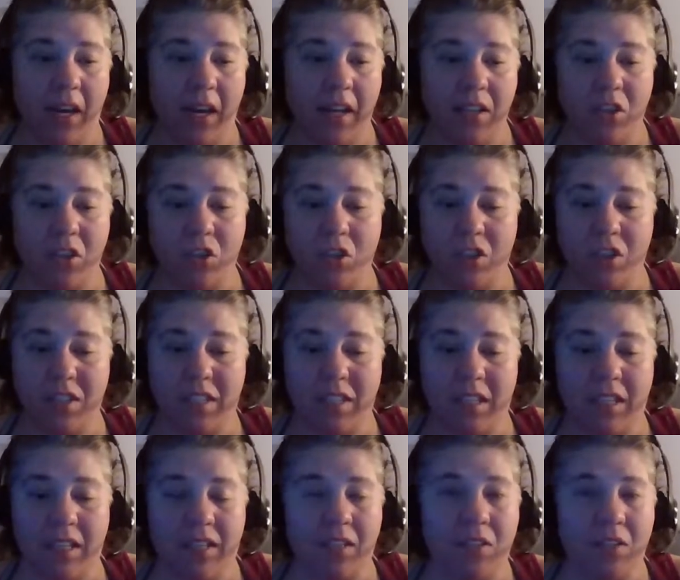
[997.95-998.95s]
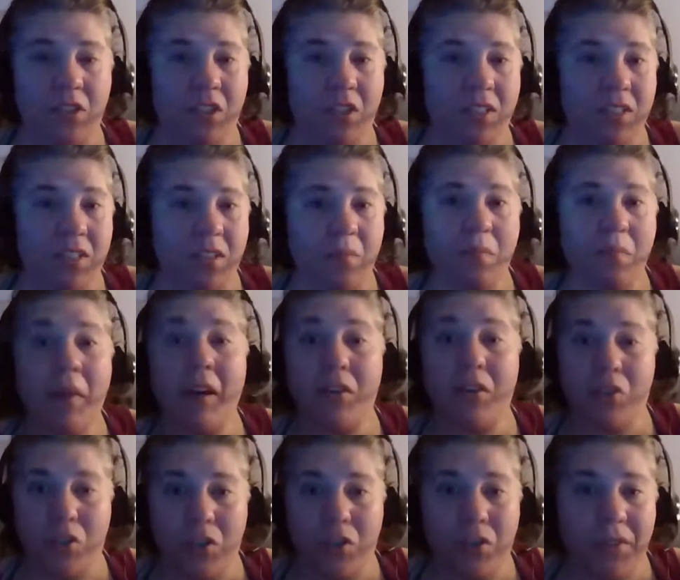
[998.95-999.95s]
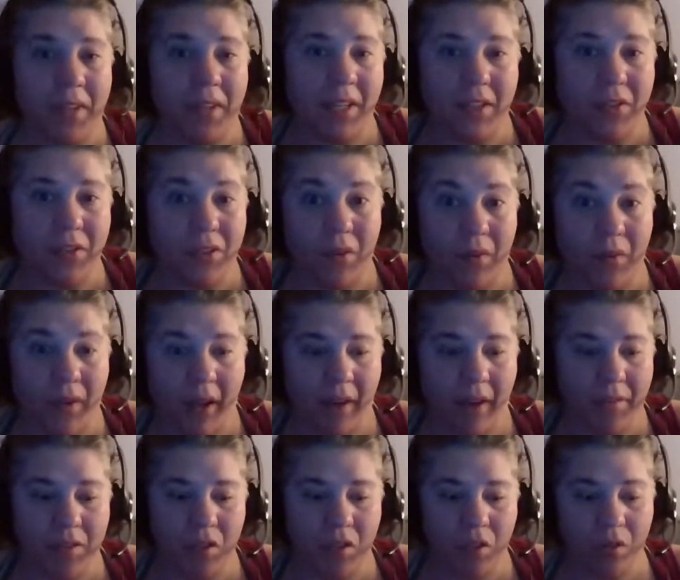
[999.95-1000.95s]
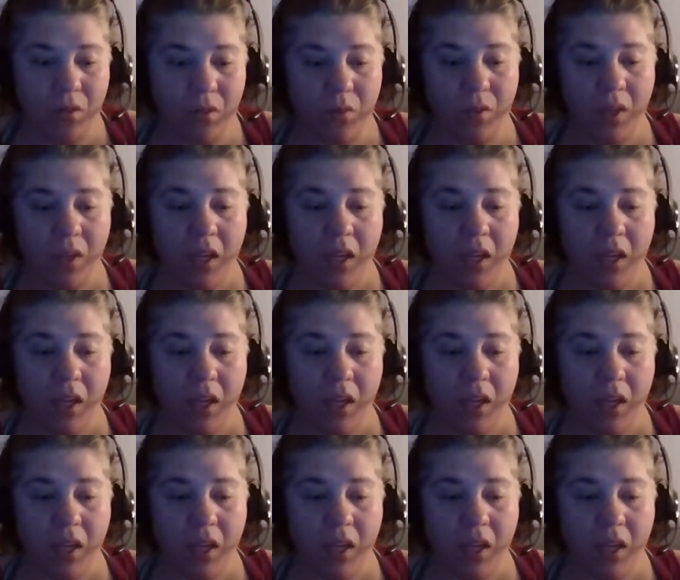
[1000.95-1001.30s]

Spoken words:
It's just make sure that you don't have to,